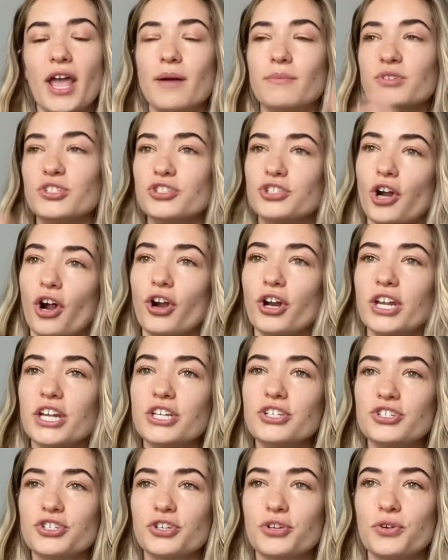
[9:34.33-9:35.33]
I'm
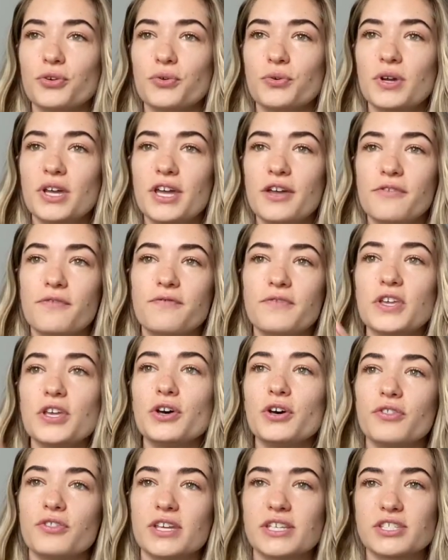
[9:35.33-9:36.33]
starting to
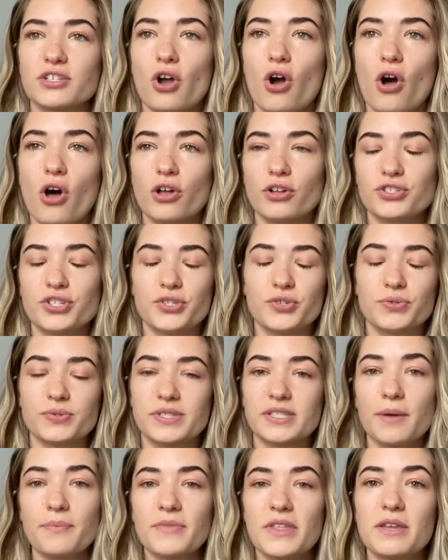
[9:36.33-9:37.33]
feel this call to
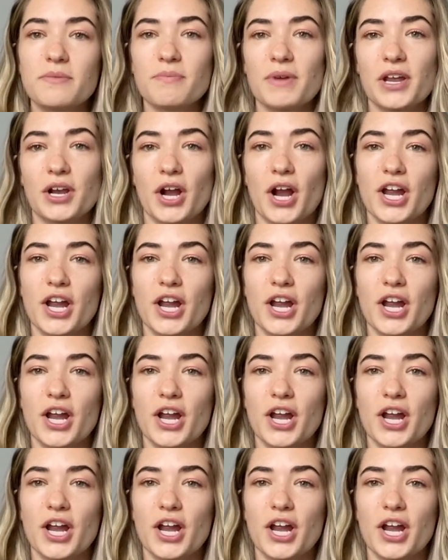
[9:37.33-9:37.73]
something bigger.